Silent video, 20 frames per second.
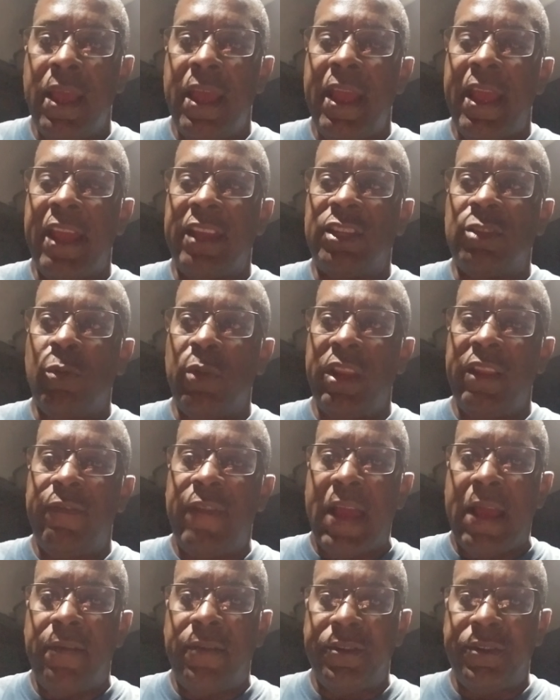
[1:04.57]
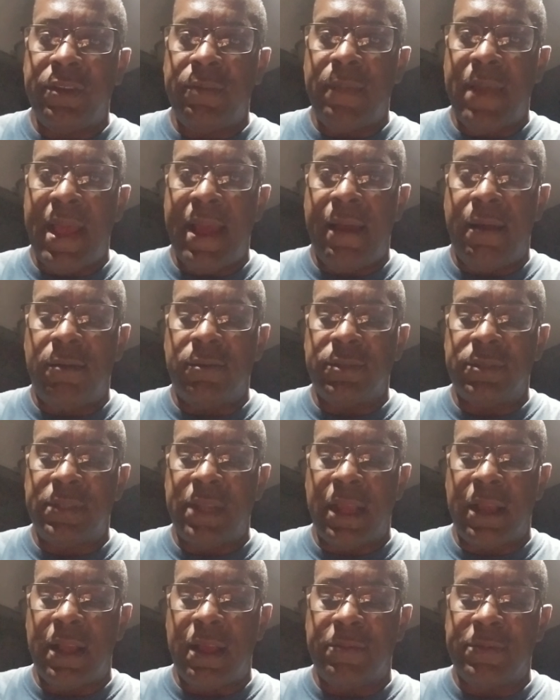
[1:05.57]
At 2,500 miles,
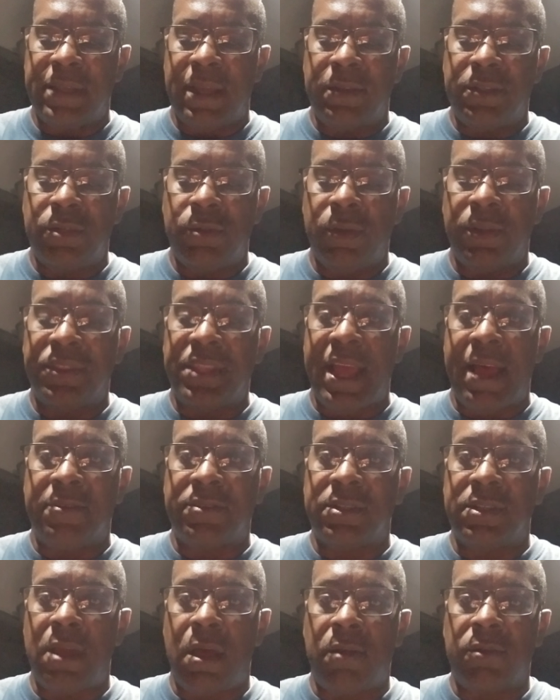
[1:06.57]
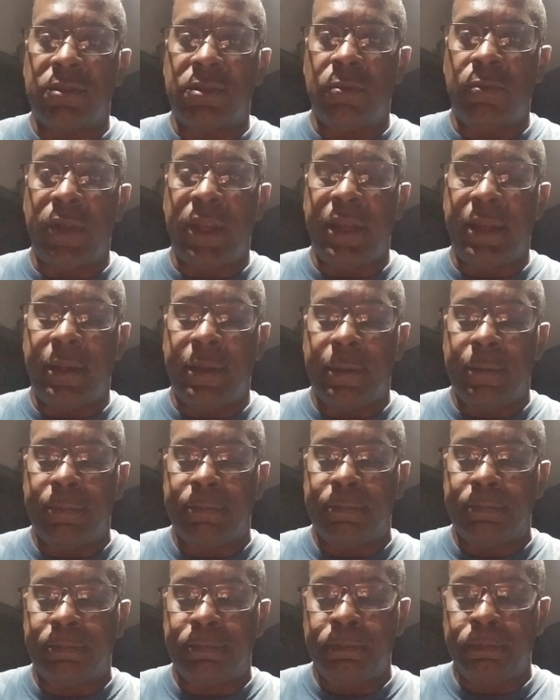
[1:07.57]
that comes out to $1,000 a week.
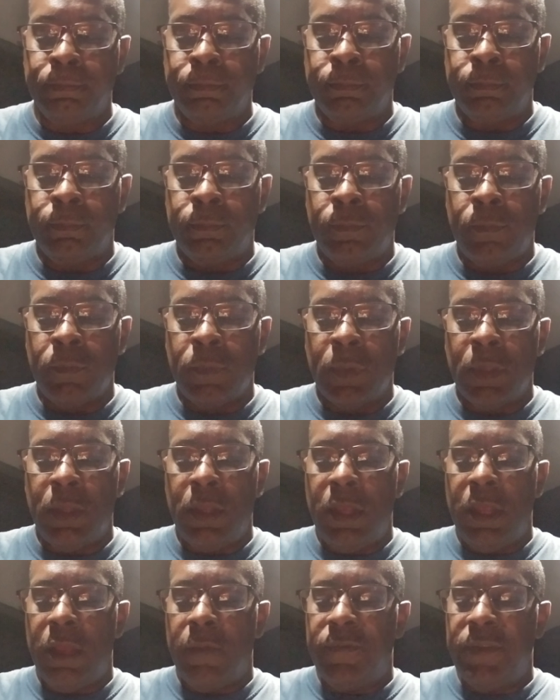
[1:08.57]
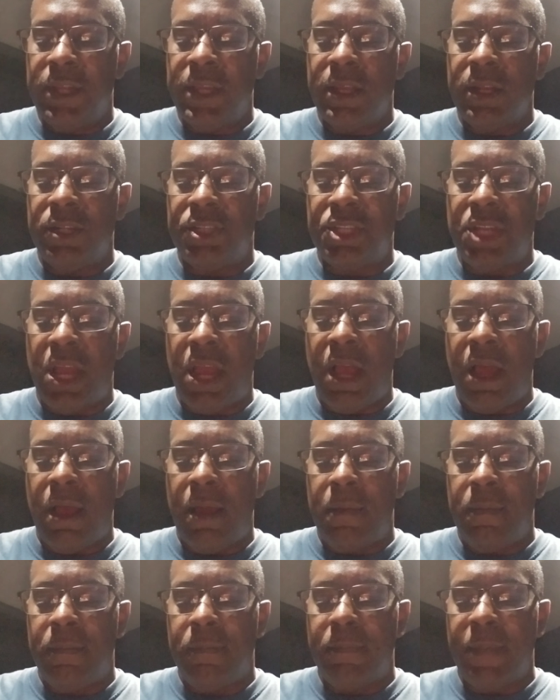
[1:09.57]
If you get a
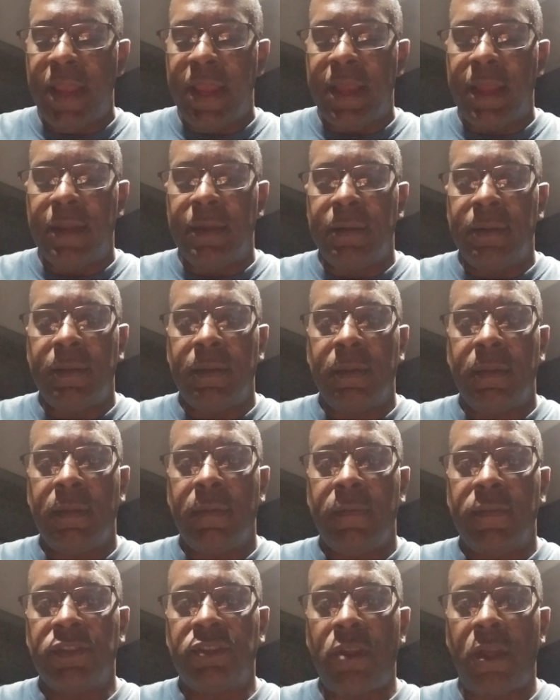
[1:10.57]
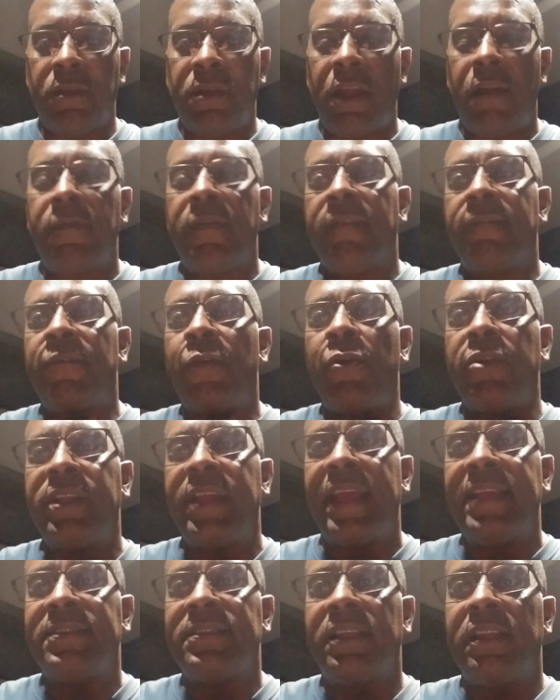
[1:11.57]
job starting off at
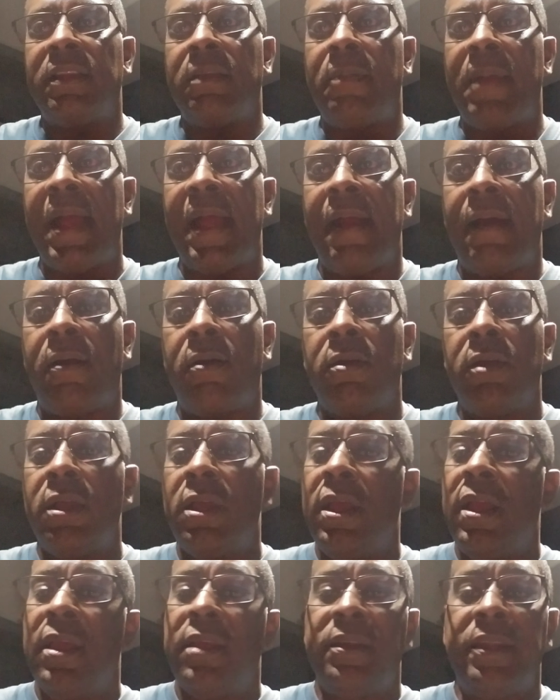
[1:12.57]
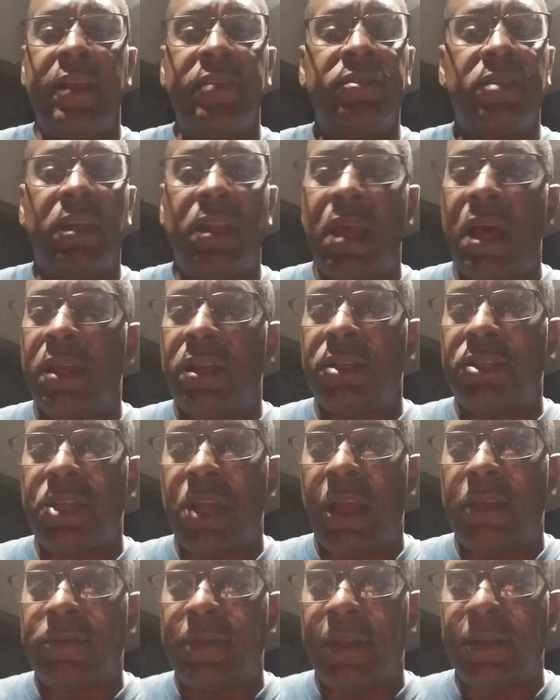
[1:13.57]
48 cents a mile, there's a lot of
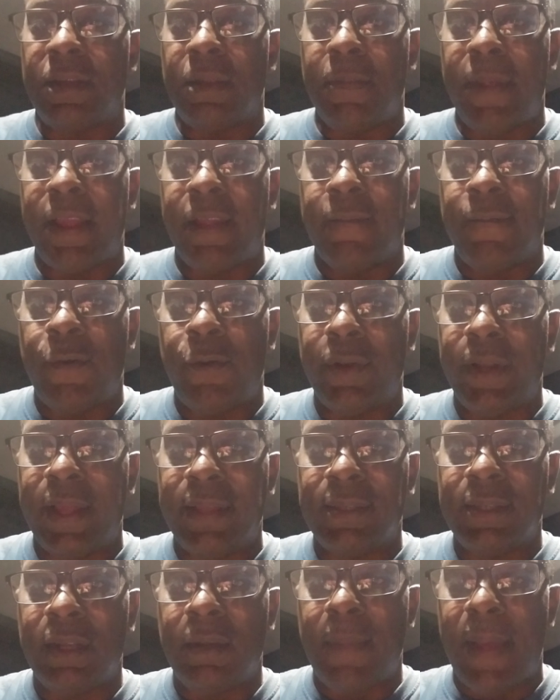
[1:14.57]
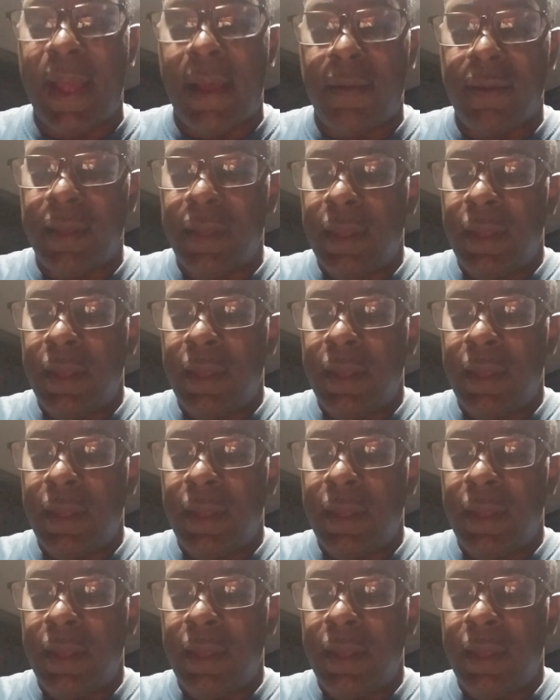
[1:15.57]
jobs out there making 48 cents a mile.